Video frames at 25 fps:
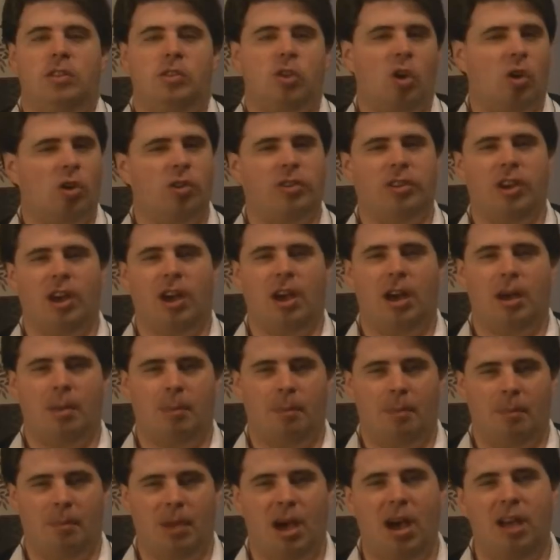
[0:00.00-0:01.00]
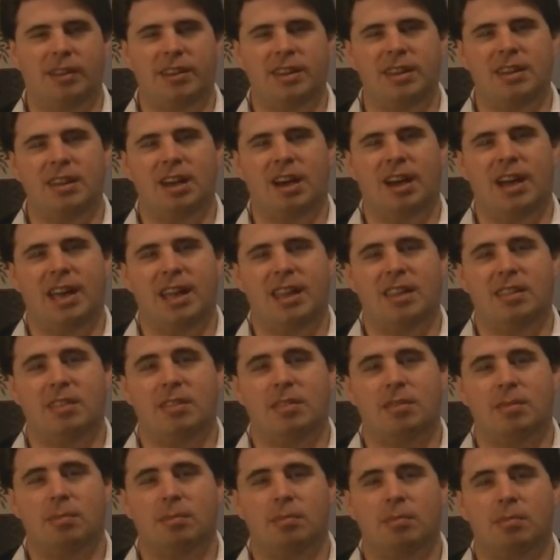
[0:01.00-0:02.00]
Dr. Martin
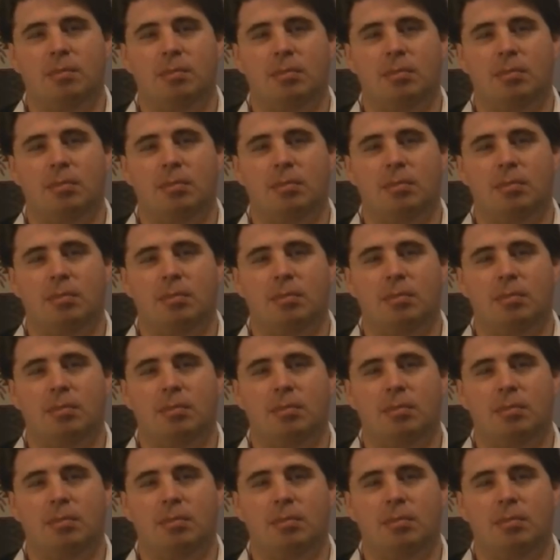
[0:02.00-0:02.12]
Heiss.